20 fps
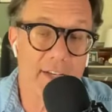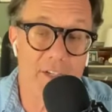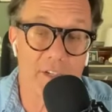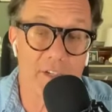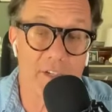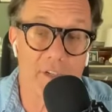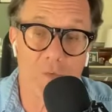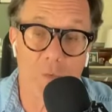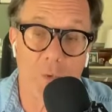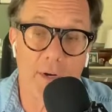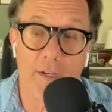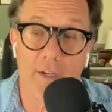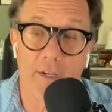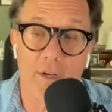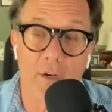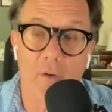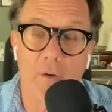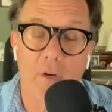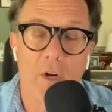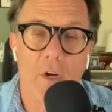is one, you
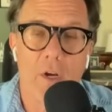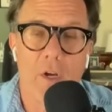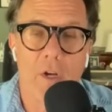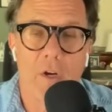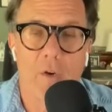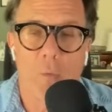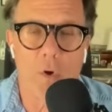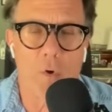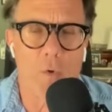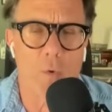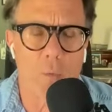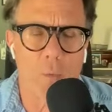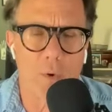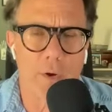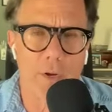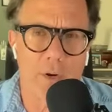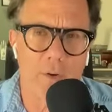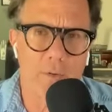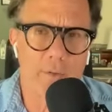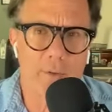know, where,
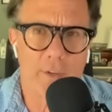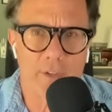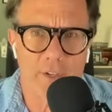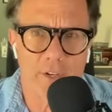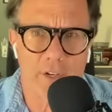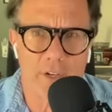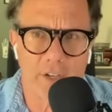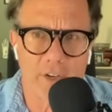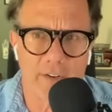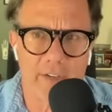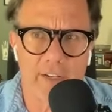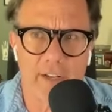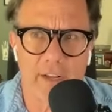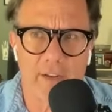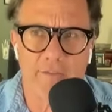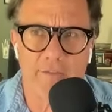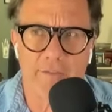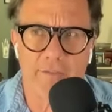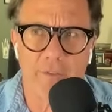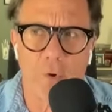you know, declaring
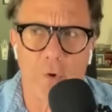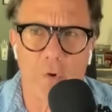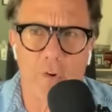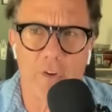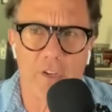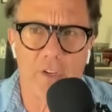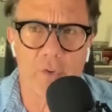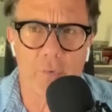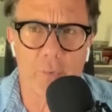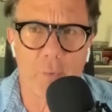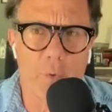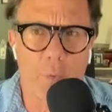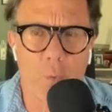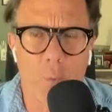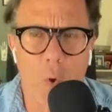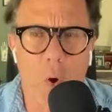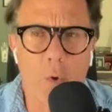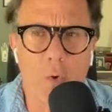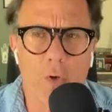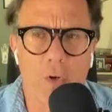that Florida is where
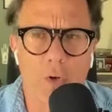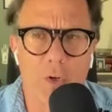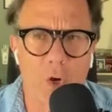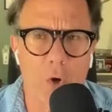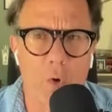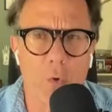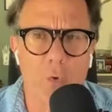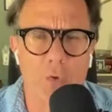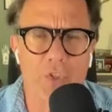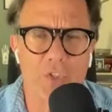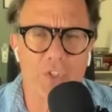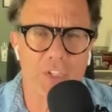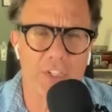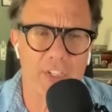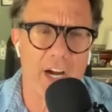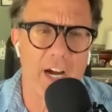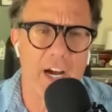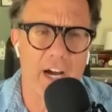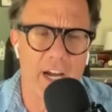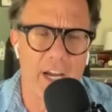woke goes to
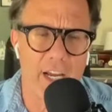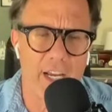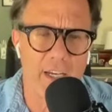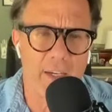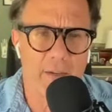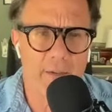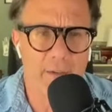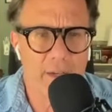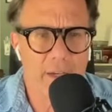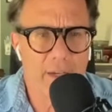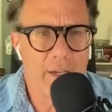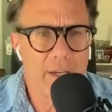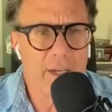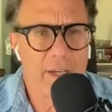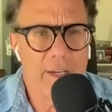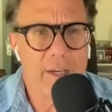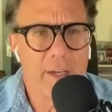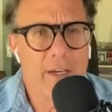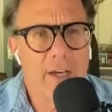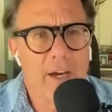die.
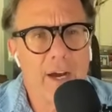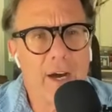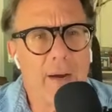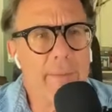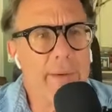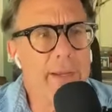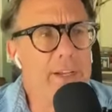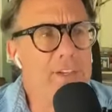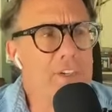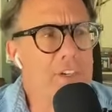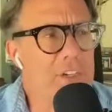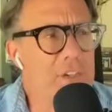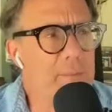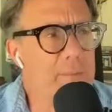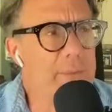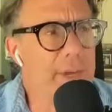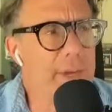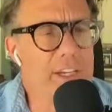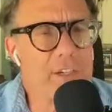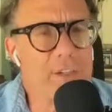I mean, it just
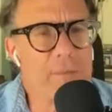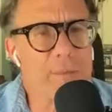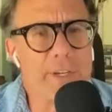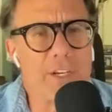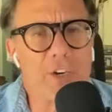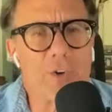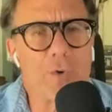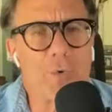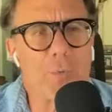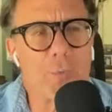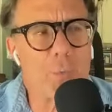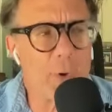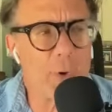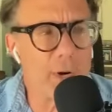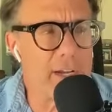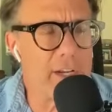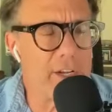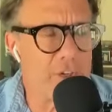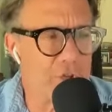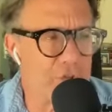makes me
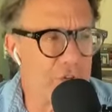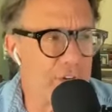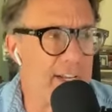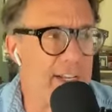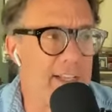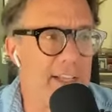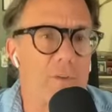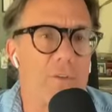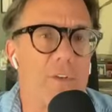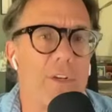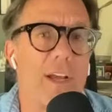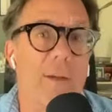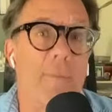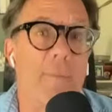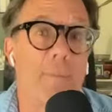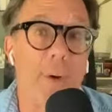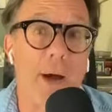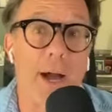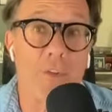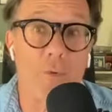cringe.
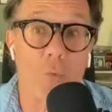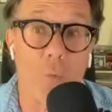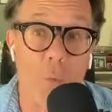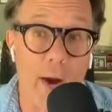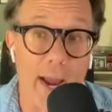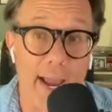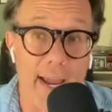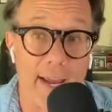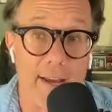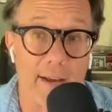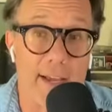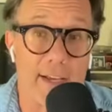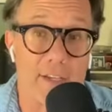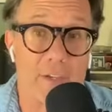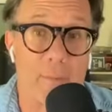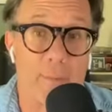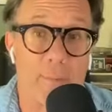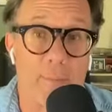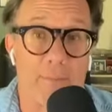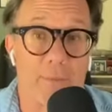And by the way,
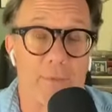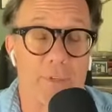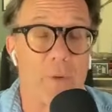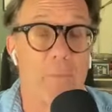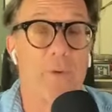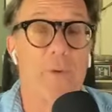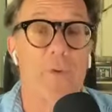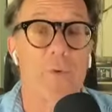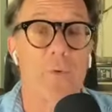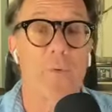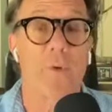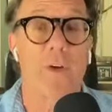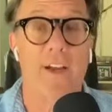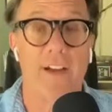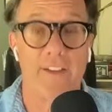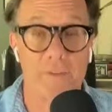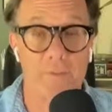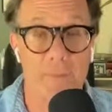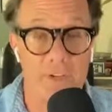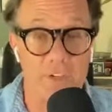as someone who
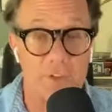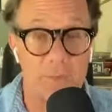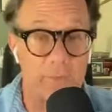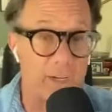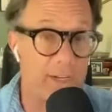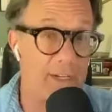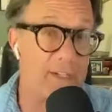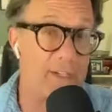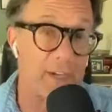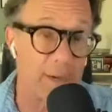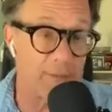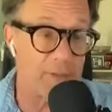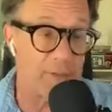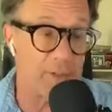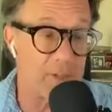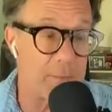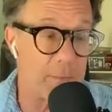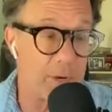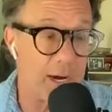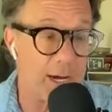has mentioned many times on
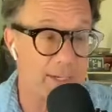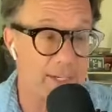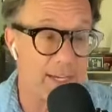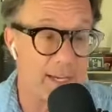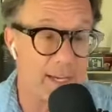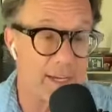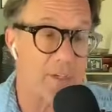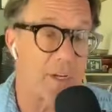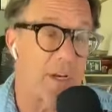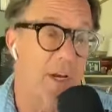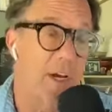this podcast,